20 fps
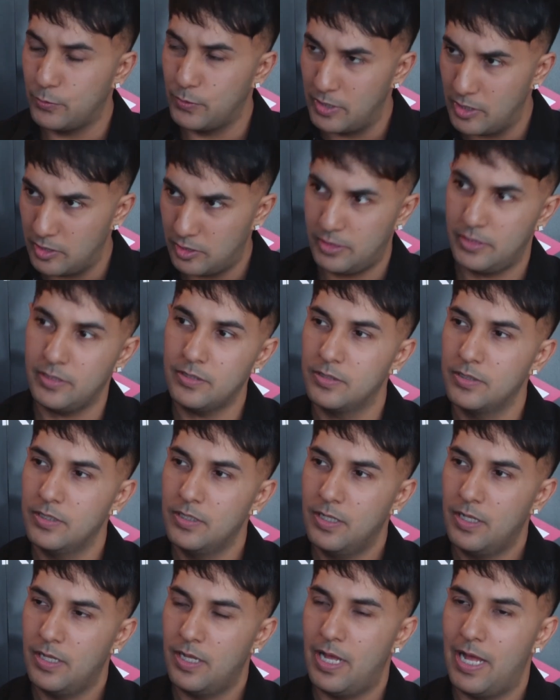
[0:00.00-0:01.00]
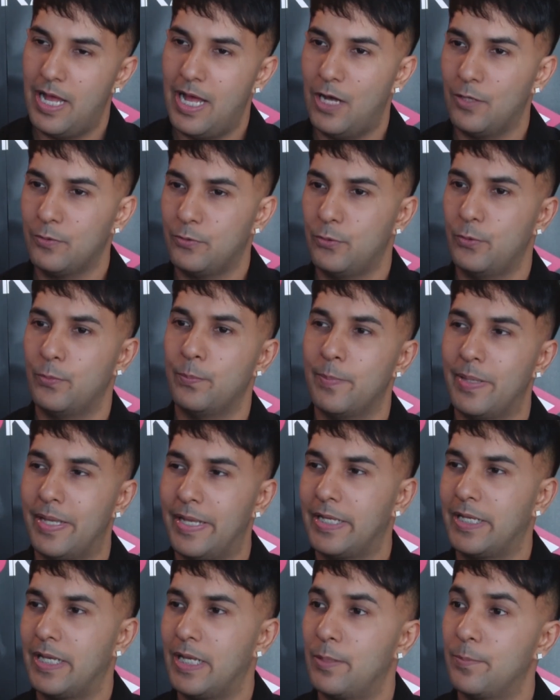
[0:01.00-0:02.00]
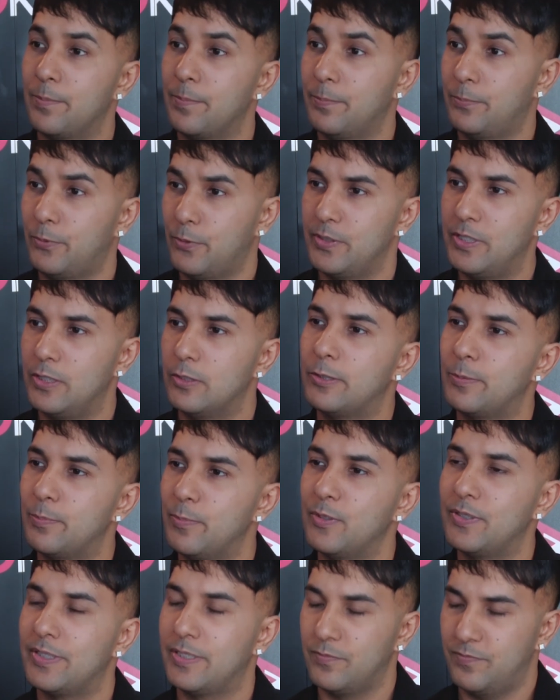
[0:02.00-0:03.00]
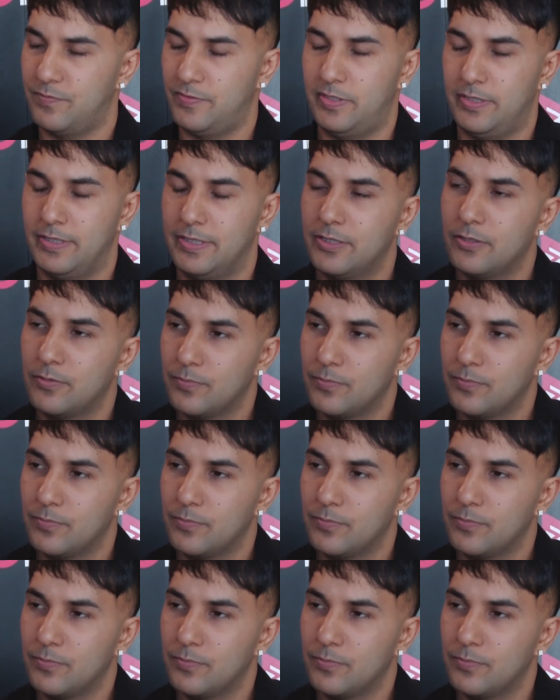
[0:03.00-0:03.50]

to learn how to make and produce music first.